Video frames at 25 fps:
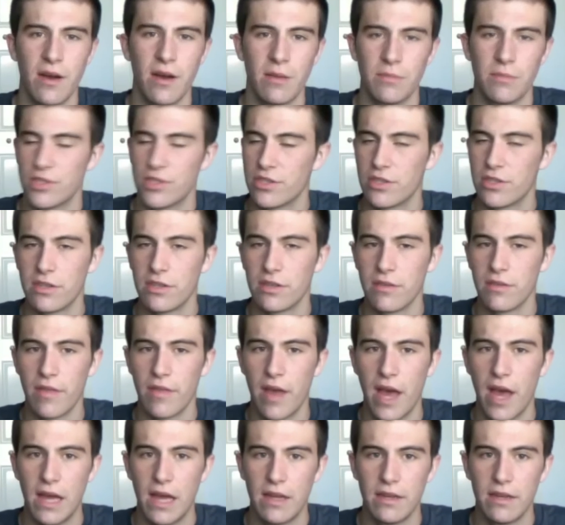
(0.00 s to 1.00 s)
I'm sure
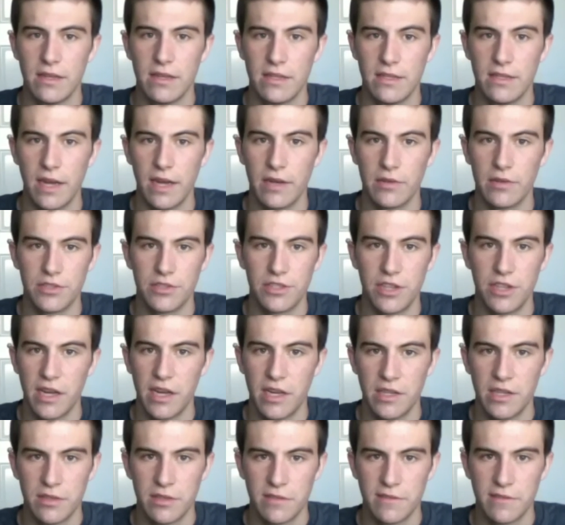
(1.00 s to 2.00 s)
that design will
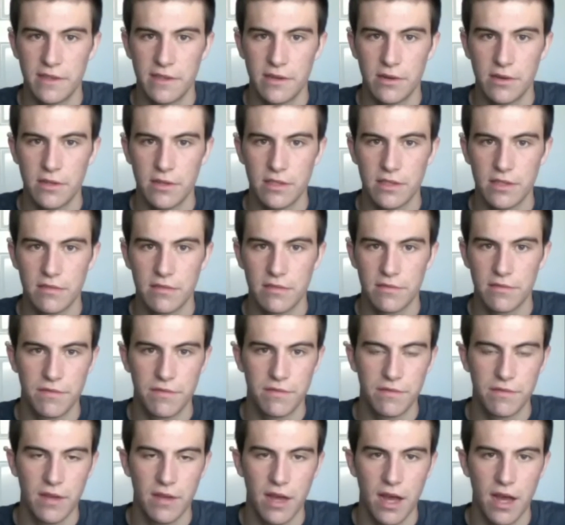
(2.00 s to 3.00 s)
change over the course of
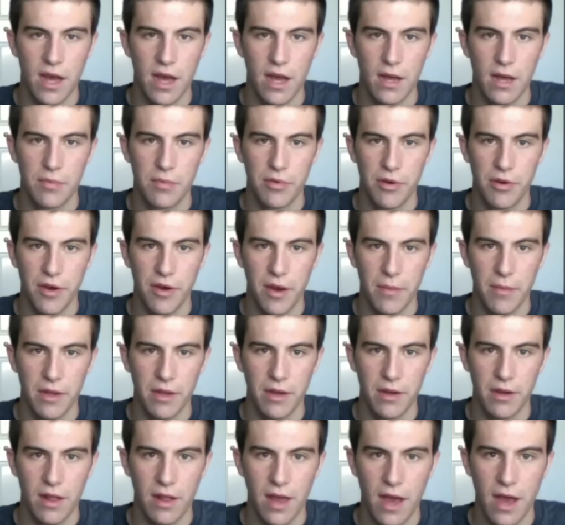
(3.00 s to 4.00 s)
uh, programming it
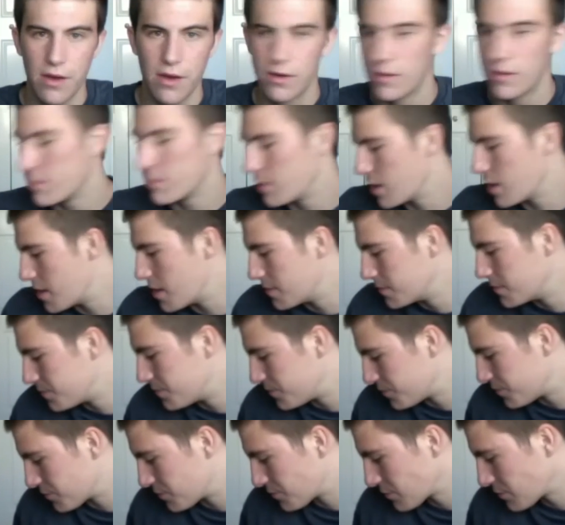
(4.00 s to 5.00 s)
all out, but
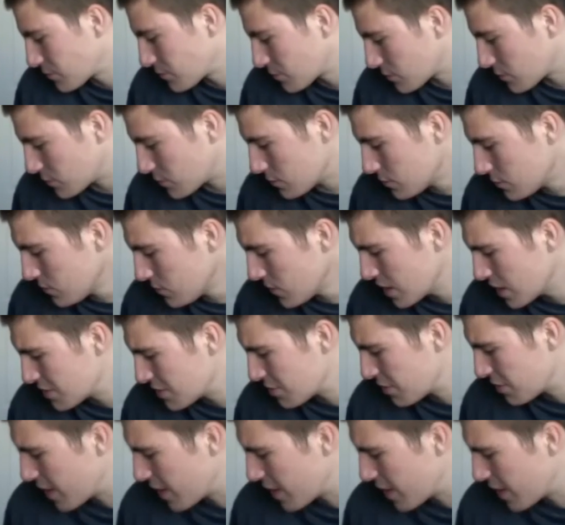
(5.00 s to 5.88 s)
that's what I